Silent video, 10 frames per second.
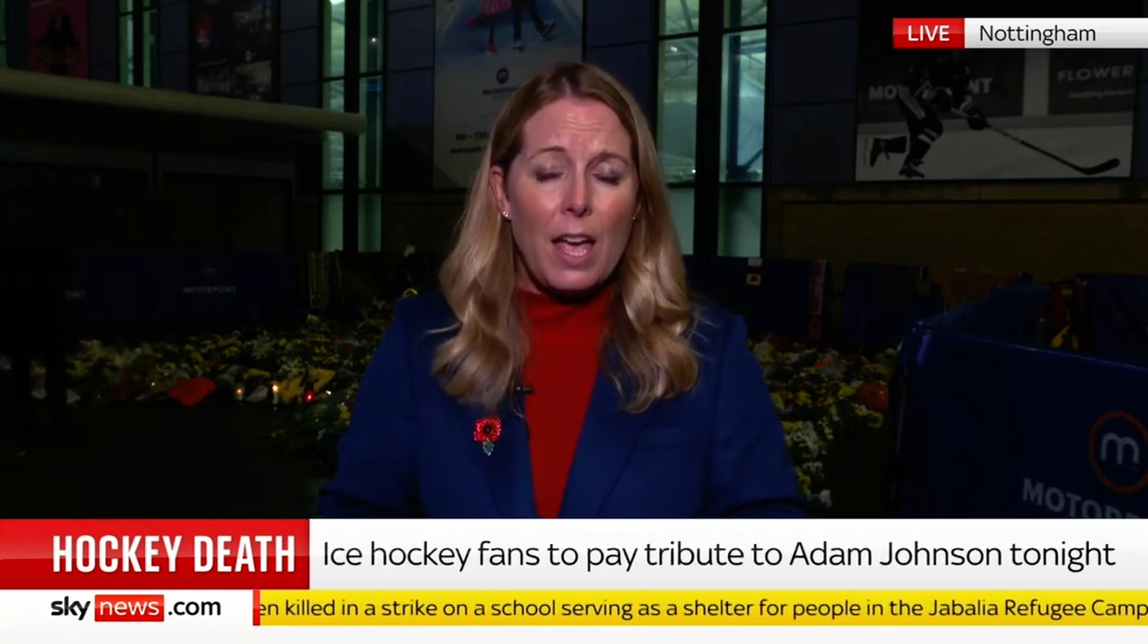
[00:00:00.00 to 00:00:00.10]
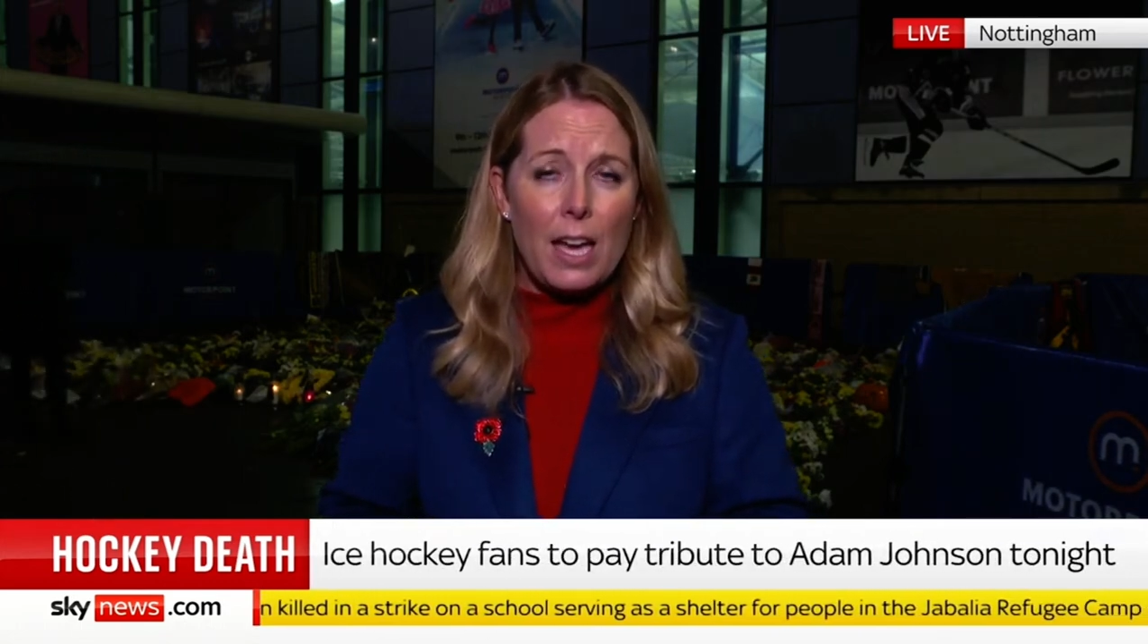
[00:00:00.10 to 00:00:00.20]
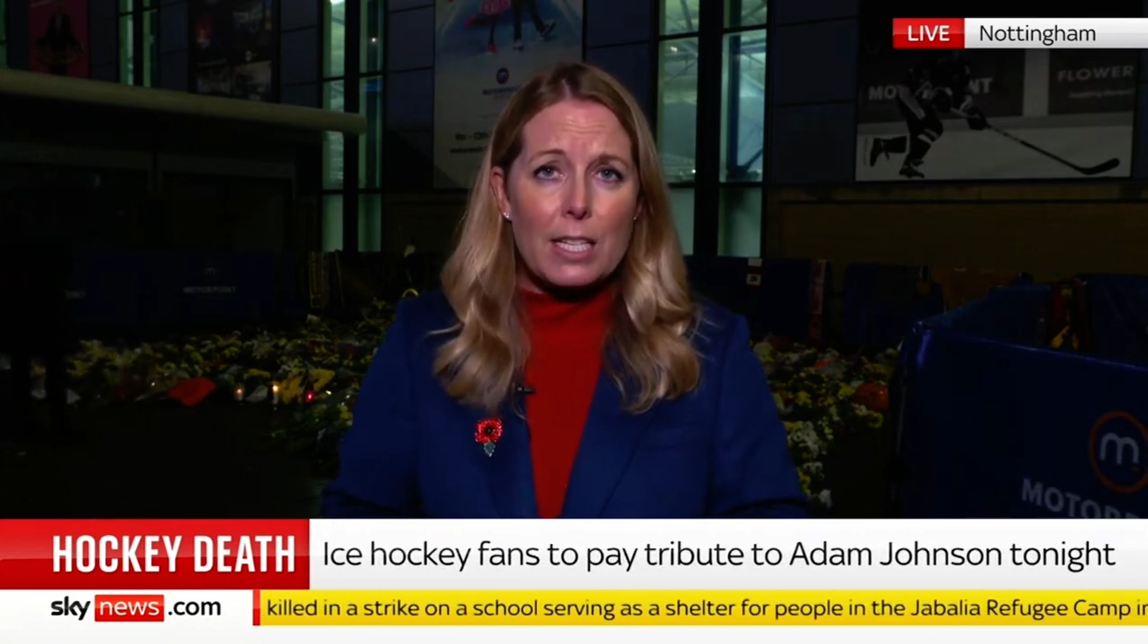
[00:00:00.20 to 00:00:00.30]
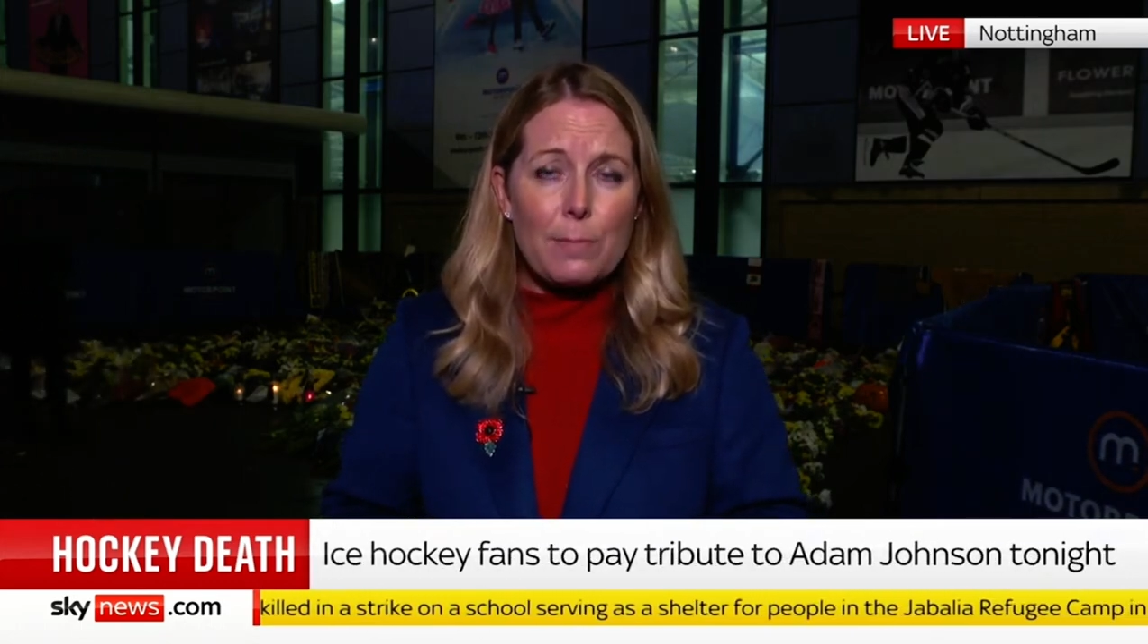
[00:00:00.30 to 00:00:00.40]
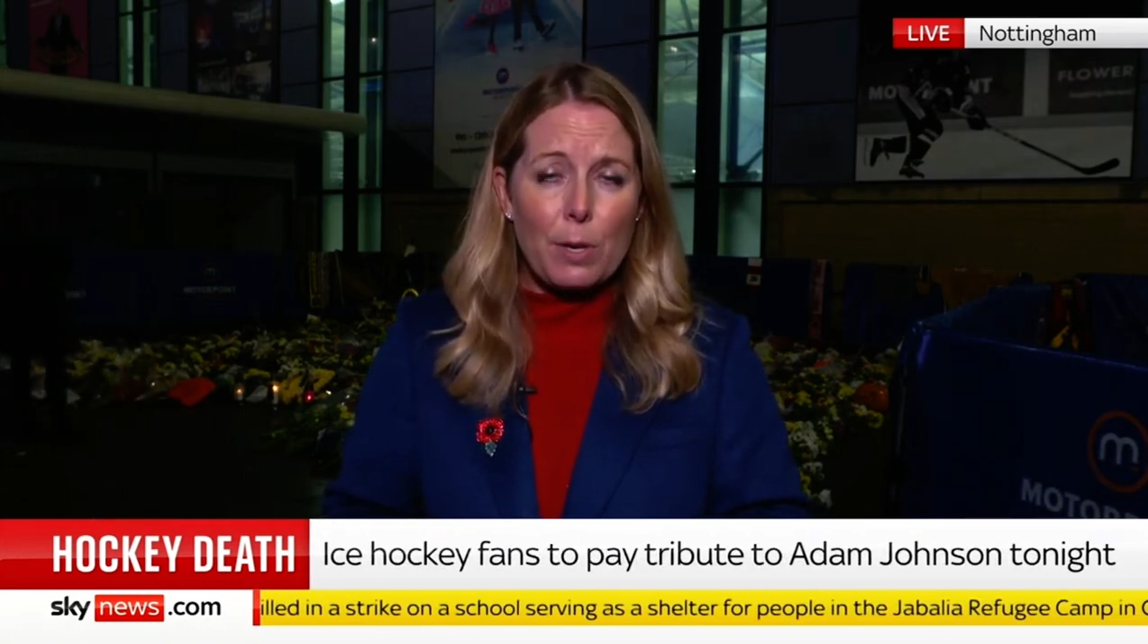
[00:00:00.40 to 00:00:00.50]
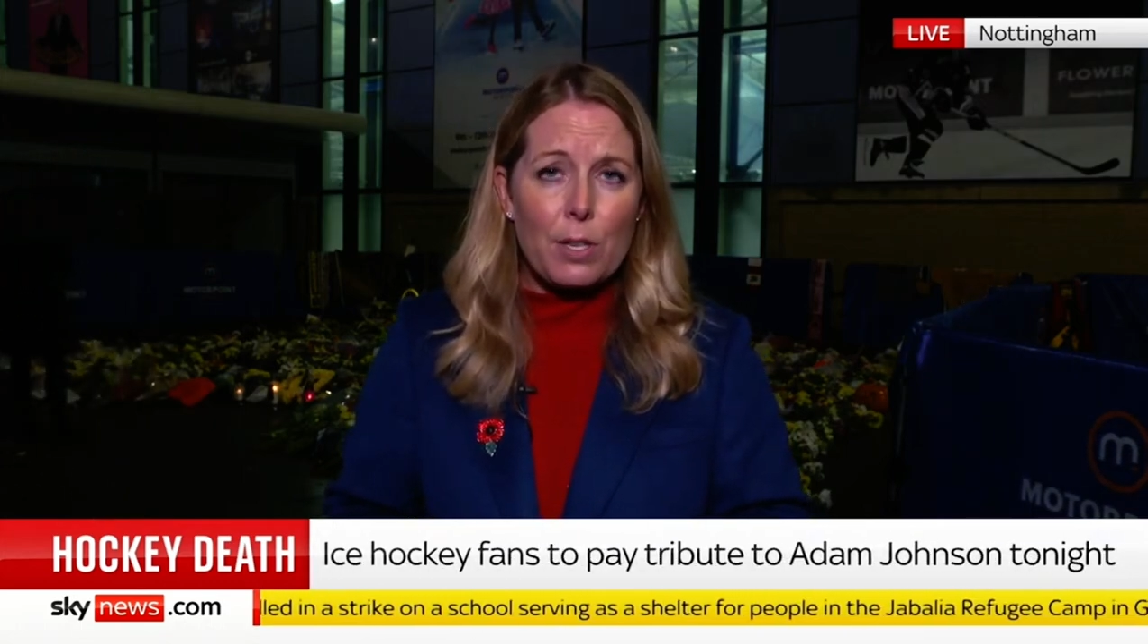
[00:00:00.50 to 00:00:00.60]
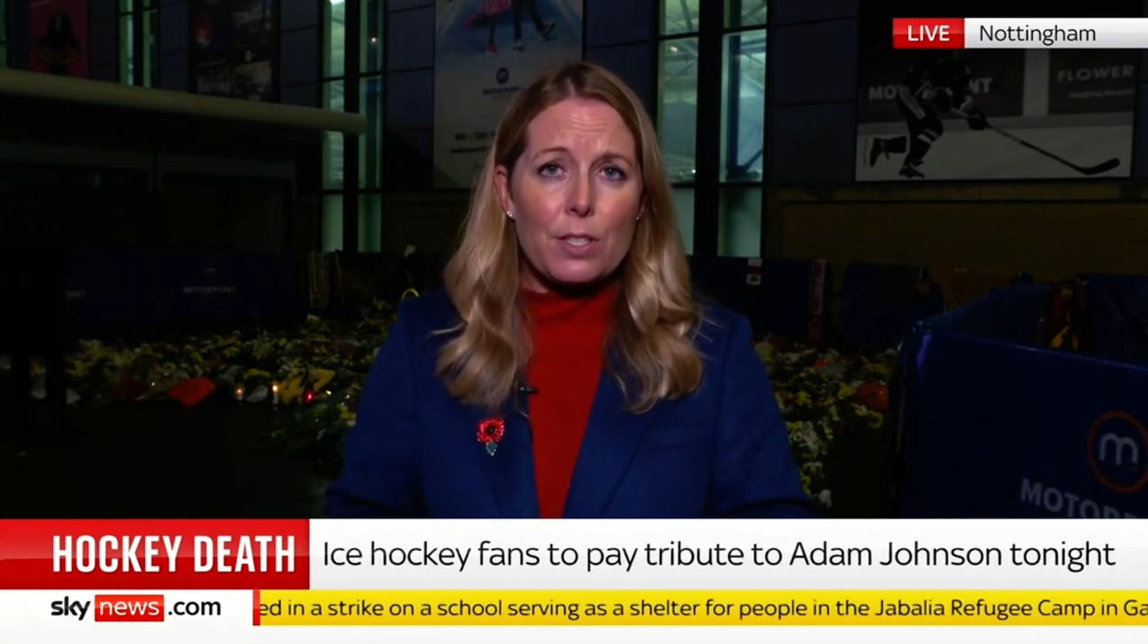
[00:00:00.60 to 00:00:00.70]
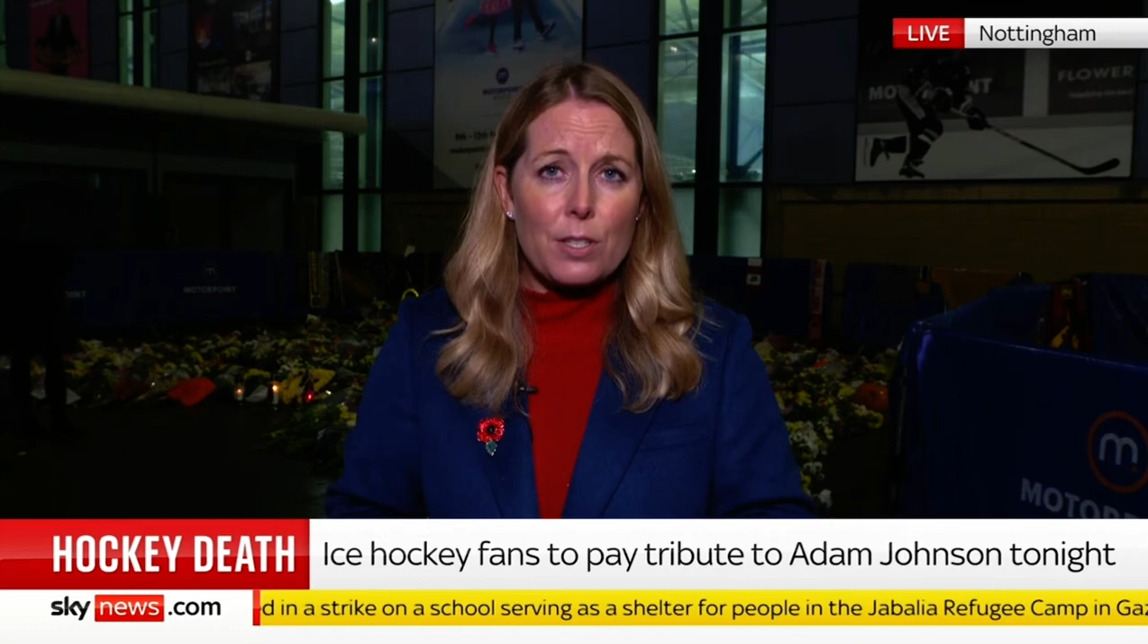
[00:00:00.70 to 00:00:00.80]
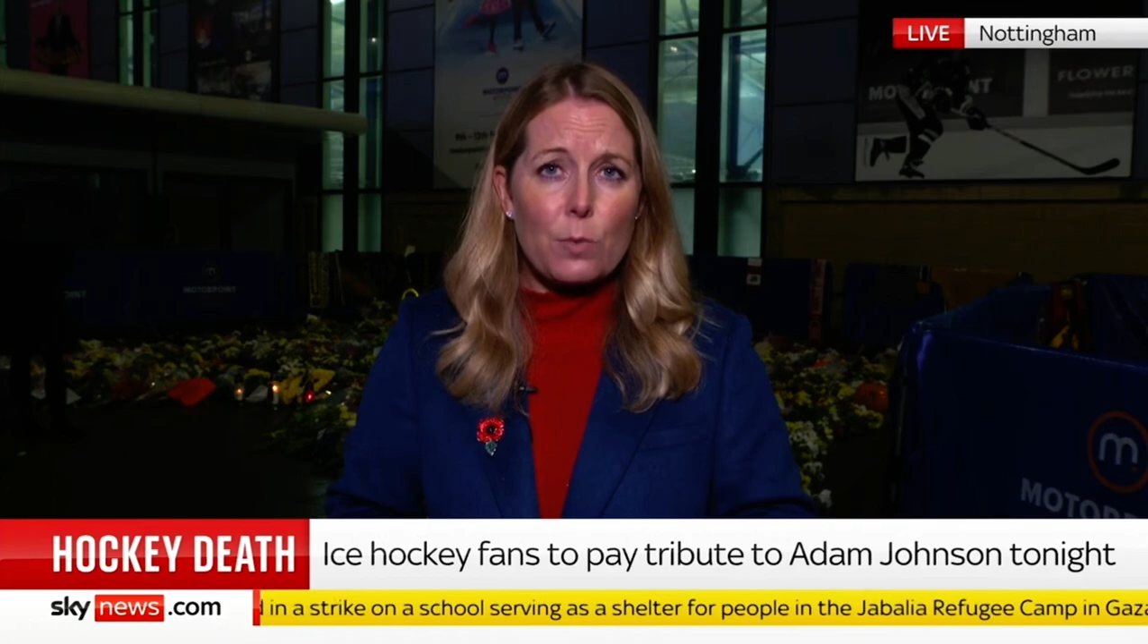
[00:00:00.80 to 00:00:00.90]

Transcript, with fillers: experts